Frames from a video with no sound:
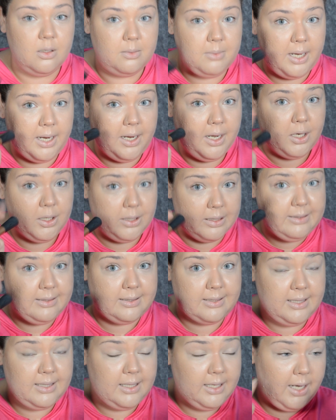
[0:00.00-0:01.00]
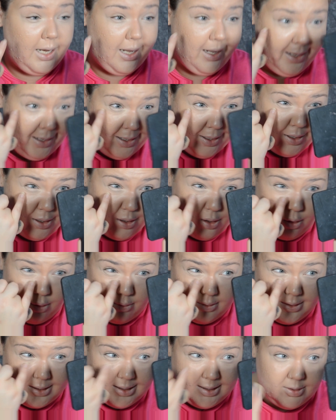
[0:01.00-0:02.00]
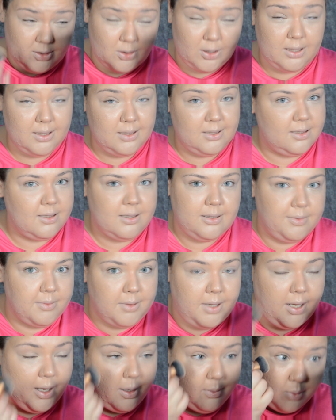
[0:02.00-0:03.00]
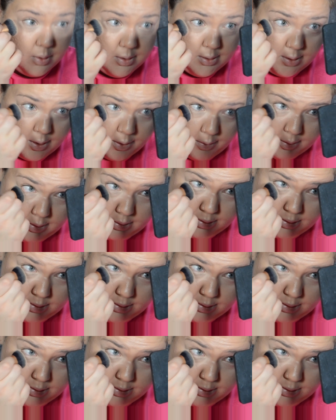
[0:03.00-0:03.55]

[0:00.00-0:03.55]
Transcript: my concealer already creased. It was going